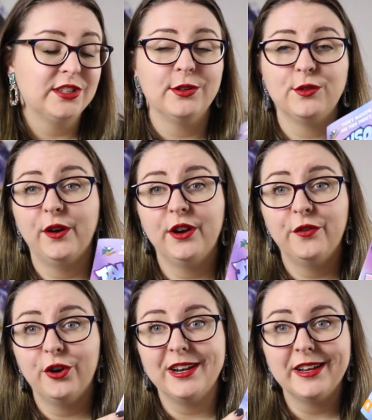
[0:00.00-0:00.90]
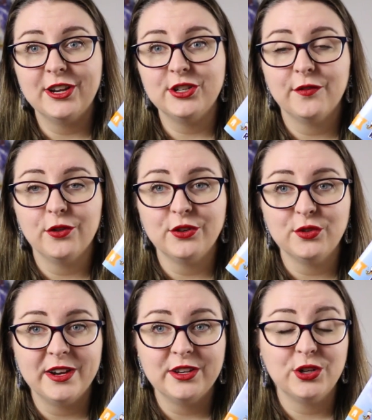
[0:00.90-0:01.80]
so it's very, very engaging for those
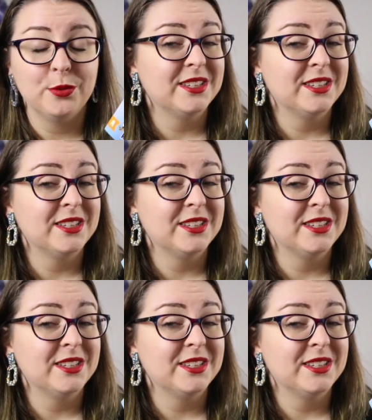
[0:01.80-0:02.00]
readers who are